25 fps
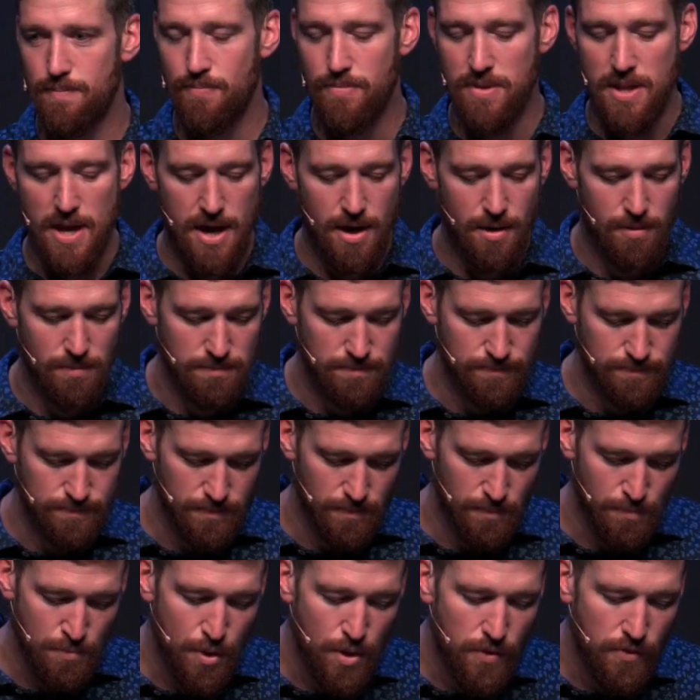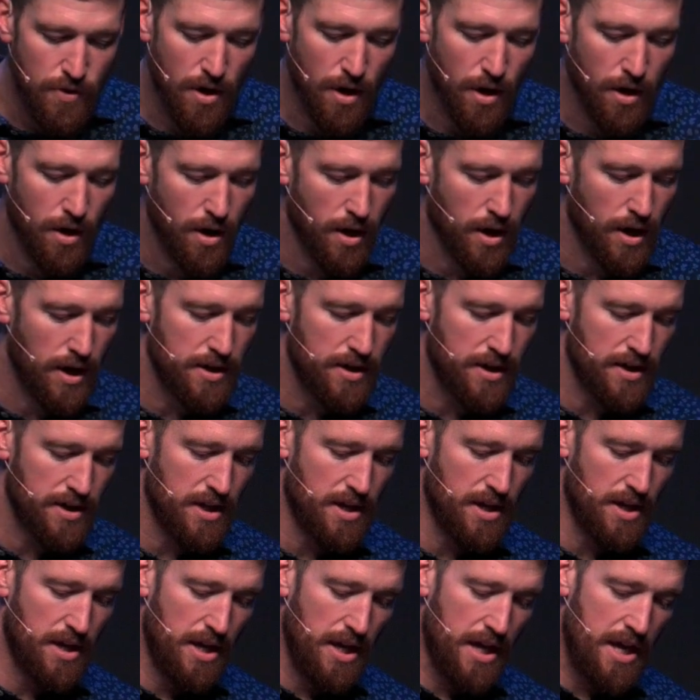Now, moving on,
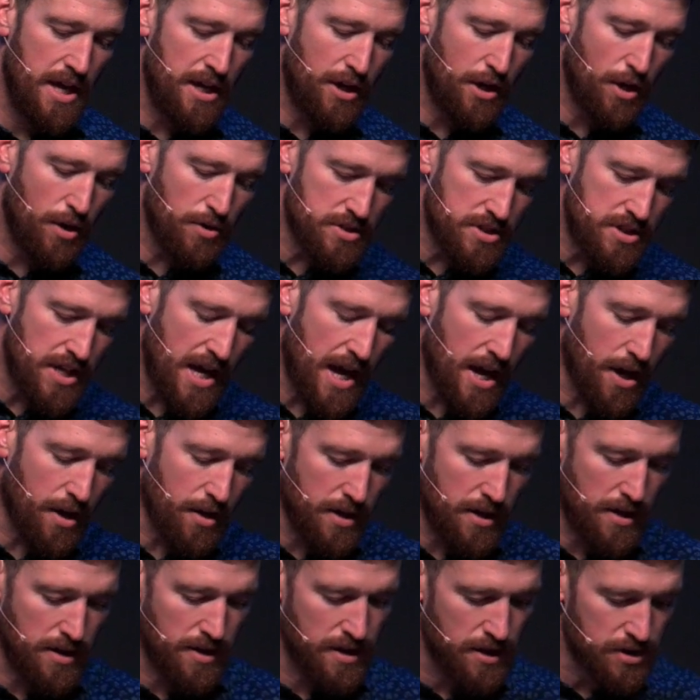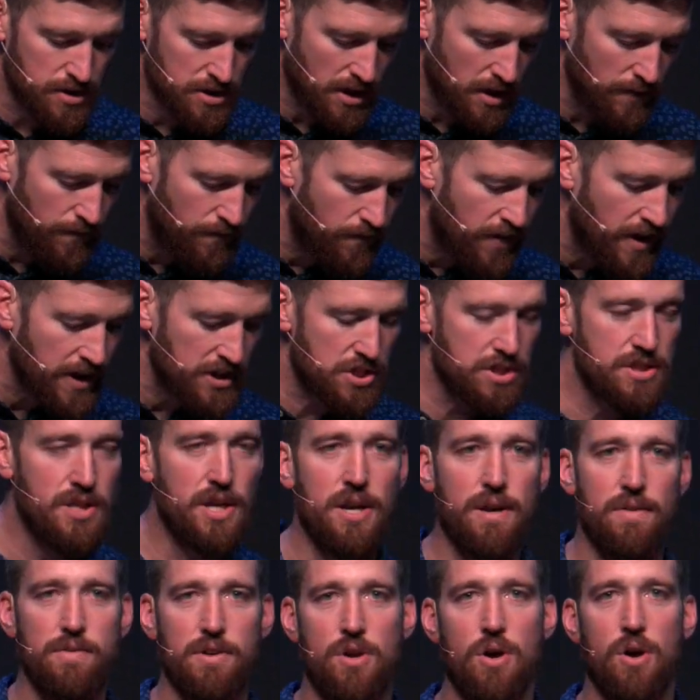he goes down and there's conviction
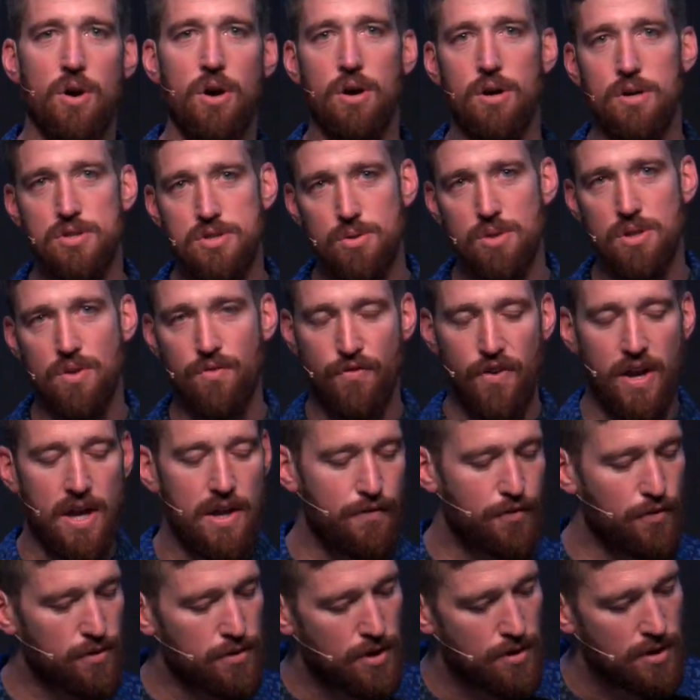that call, so he's faithful.